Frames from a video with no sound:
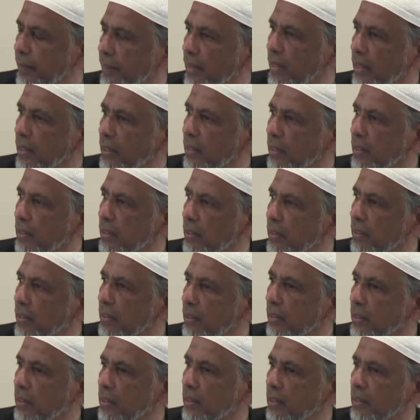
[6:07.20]

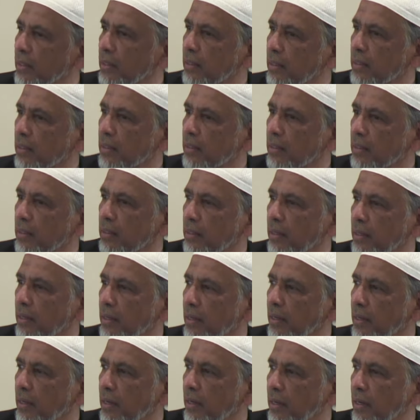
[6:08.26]

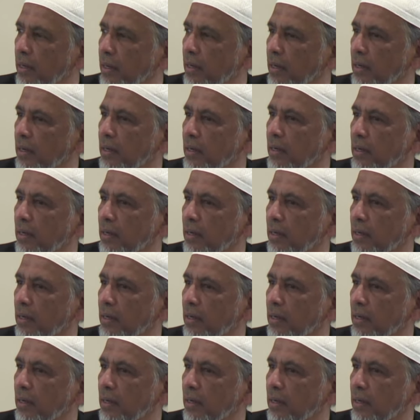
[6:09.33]
(no one is talking)